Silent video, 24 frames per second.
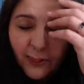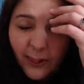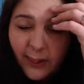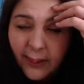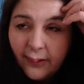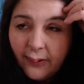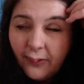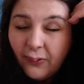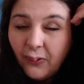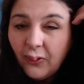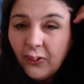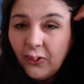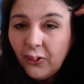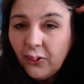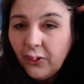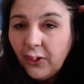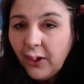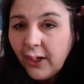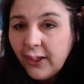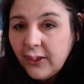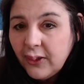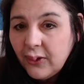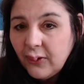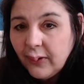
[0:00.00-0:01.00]
And I thought, could
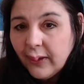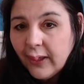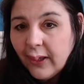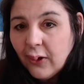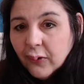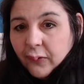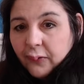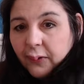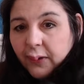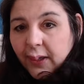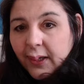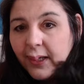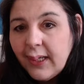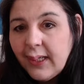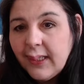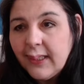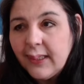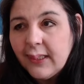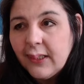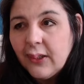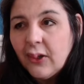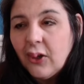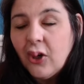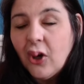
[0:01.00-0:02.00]
I do that over the
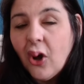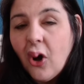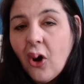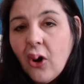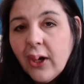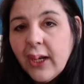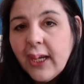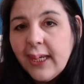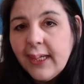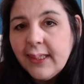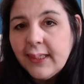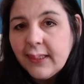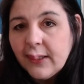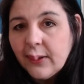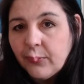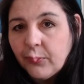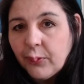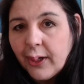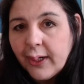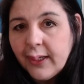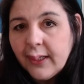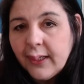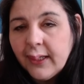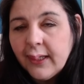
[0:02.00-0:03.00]
long Easter
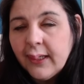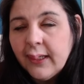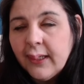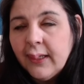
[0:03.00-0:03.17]
break?